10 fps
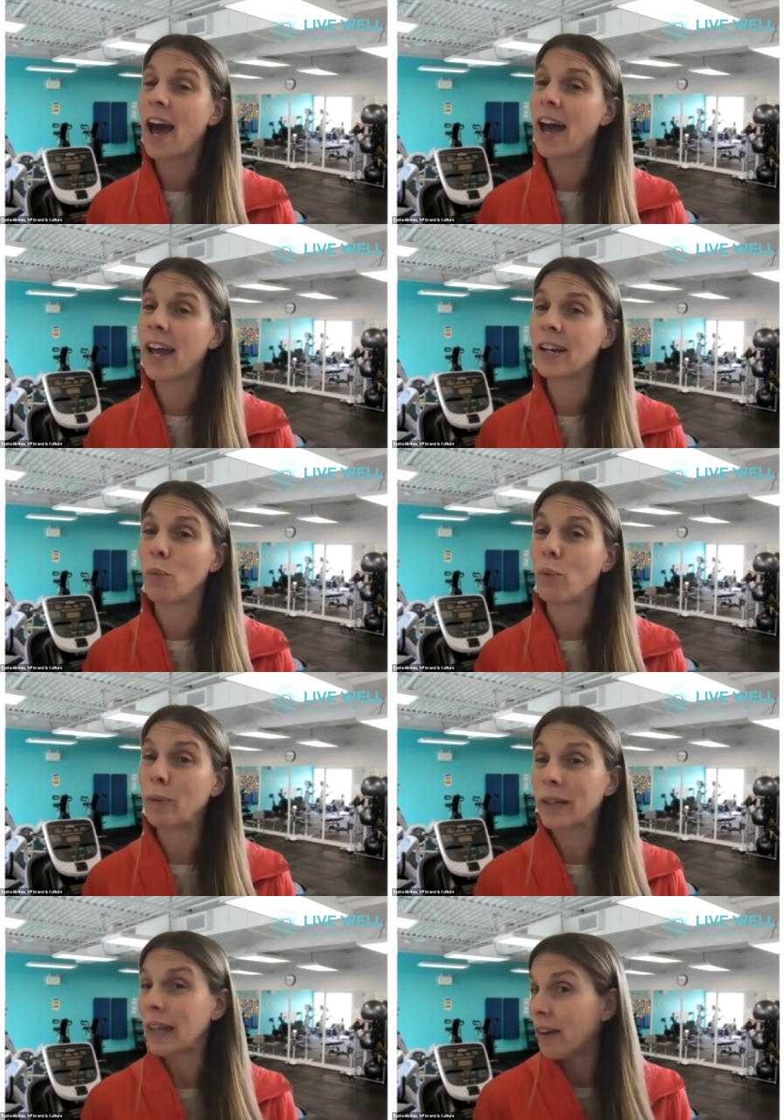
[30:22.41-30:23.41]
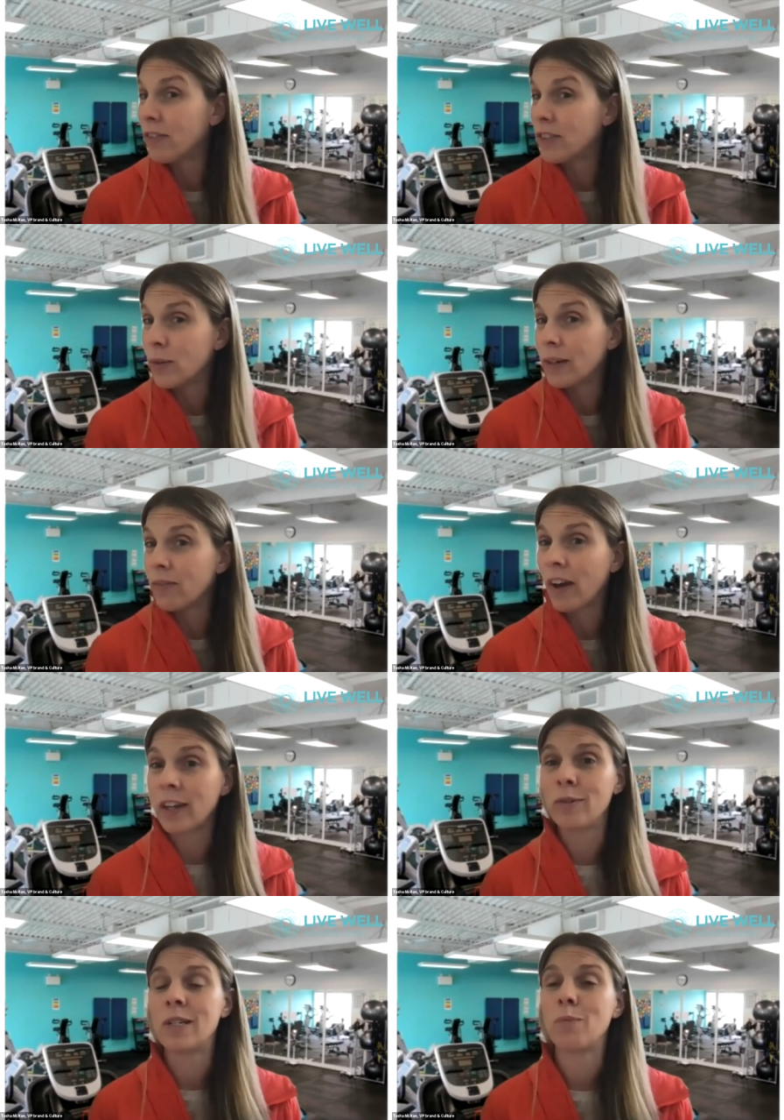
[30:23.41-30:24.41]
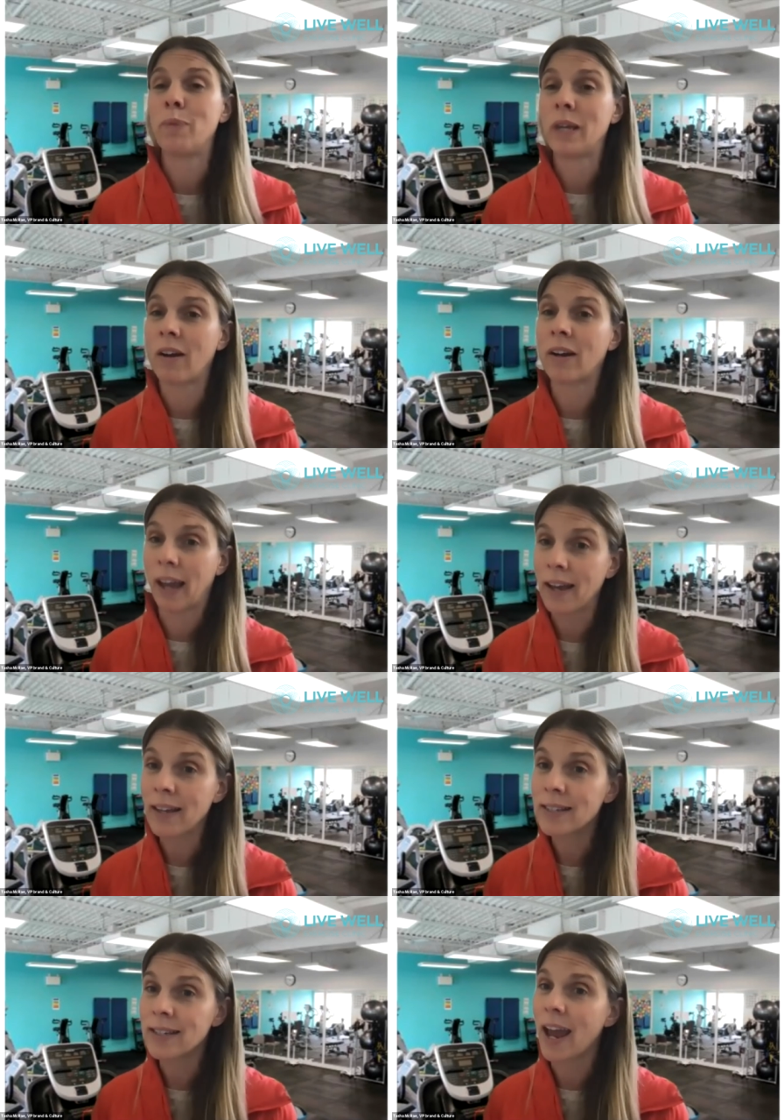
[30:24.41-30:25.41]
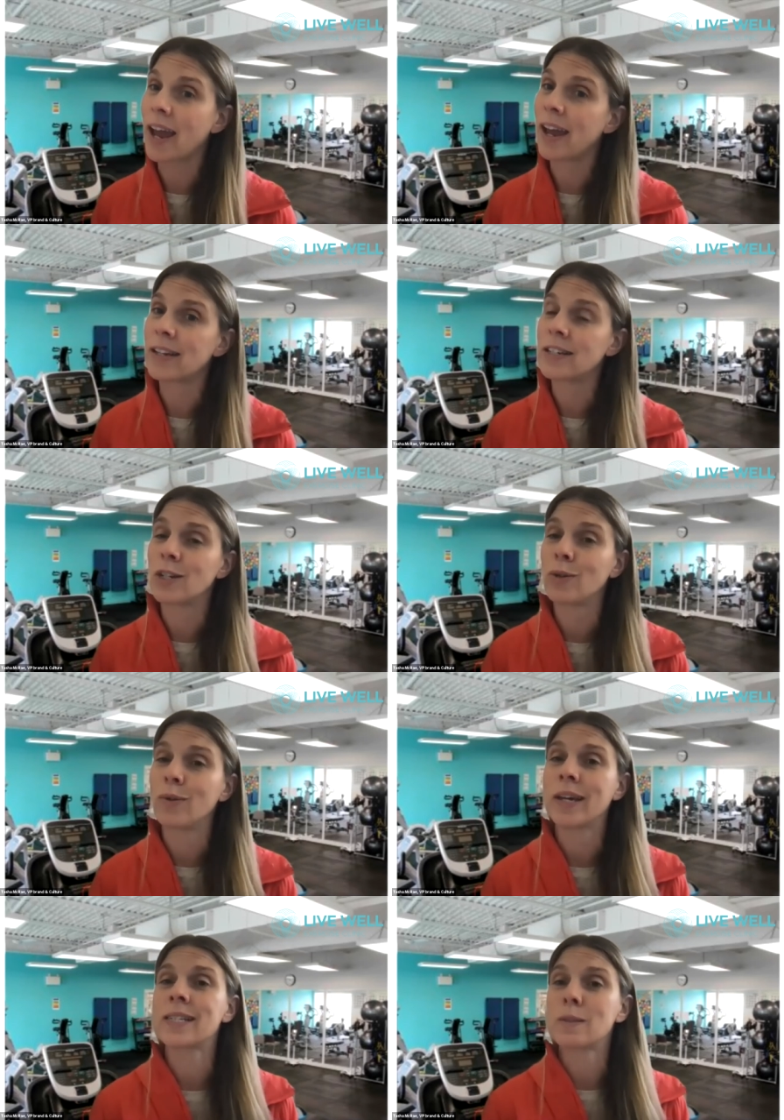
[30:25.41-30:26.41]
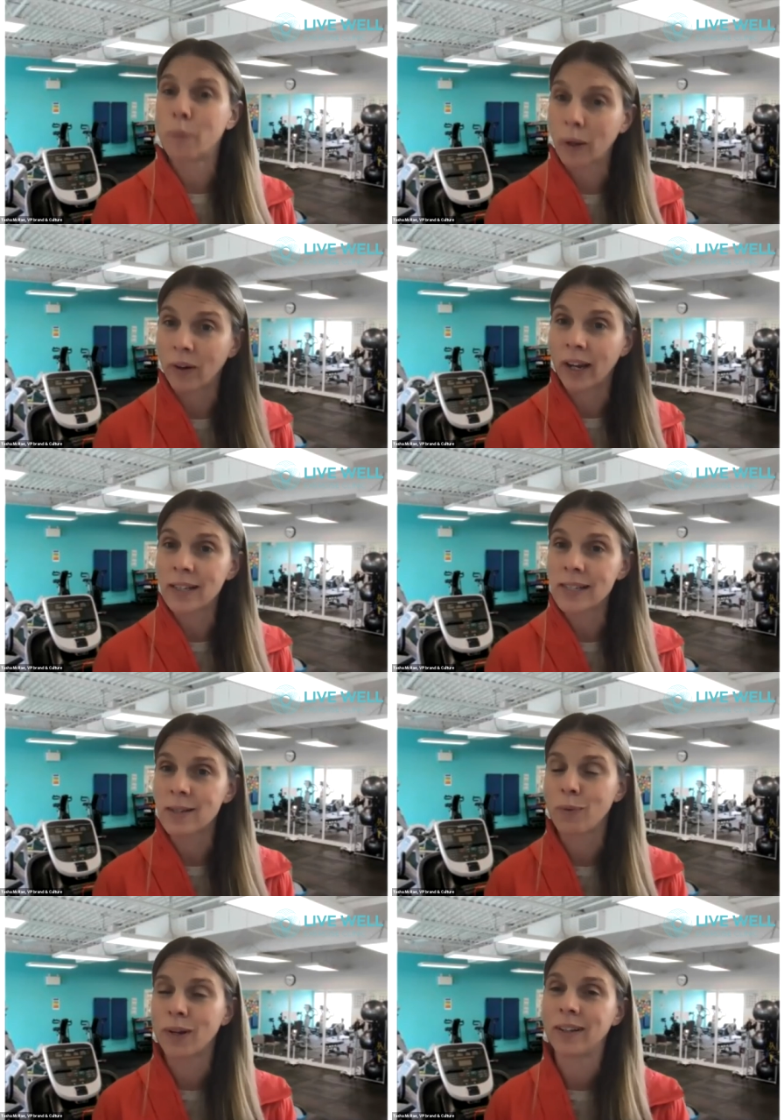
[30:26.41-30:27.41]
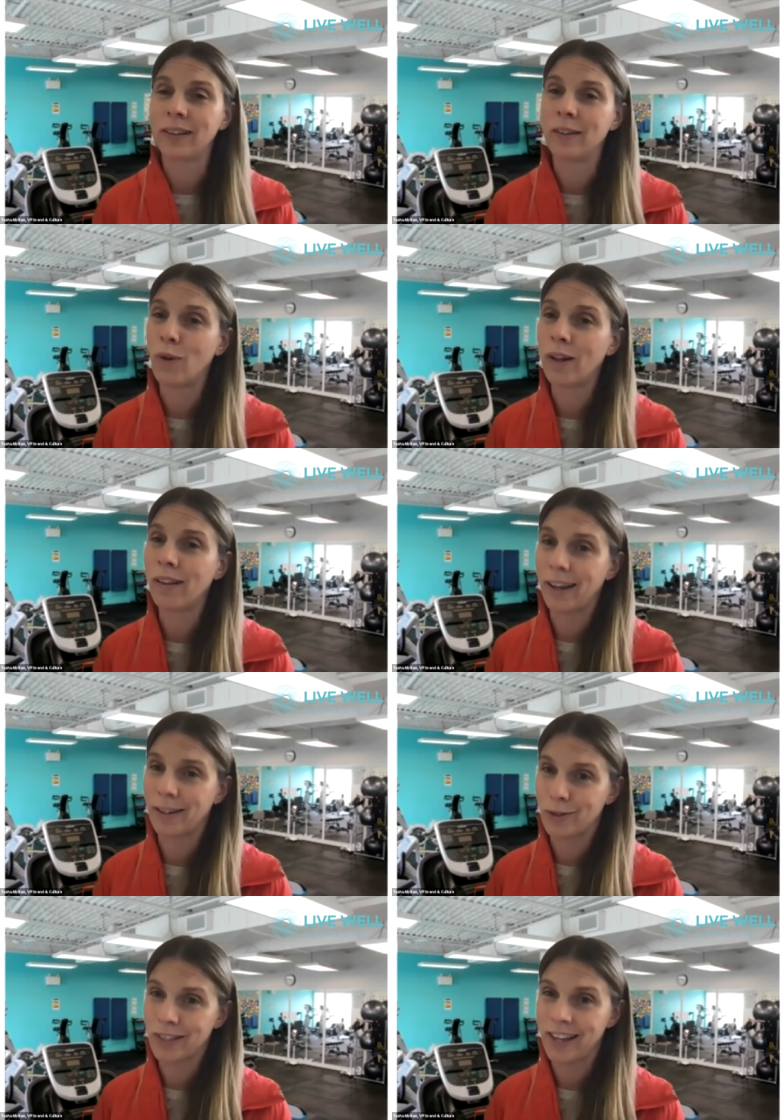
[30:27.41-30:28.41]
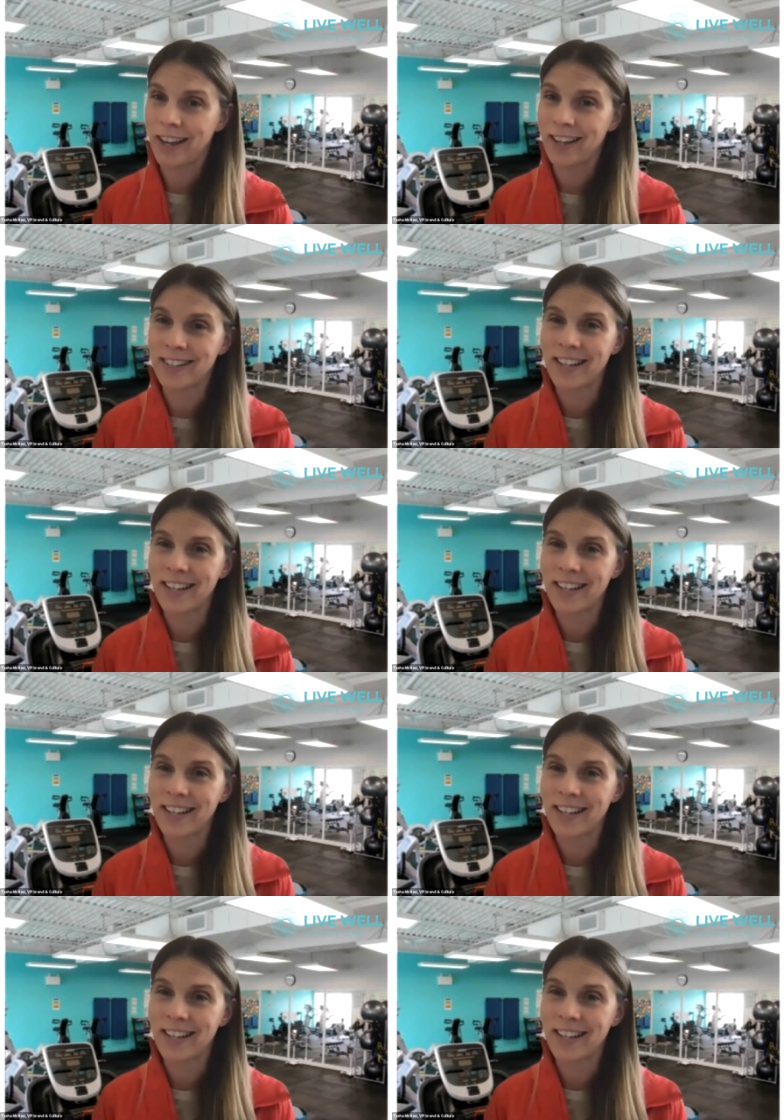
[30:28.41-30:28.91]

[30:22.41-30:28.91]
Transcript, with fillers: And we would love to invite you to be our guest and to experience what a LiveWell Exercise